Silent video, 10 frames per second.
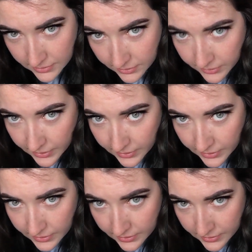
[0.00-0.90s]

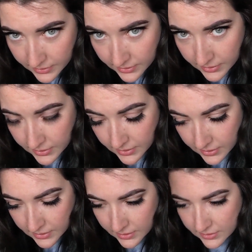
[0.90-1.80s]
Okay,
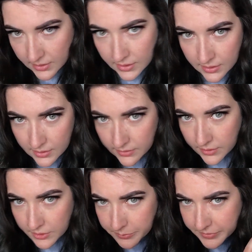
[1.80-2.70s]
taking the
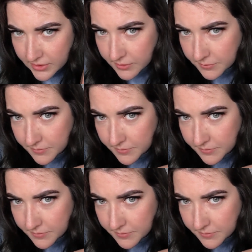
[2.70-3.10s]
loops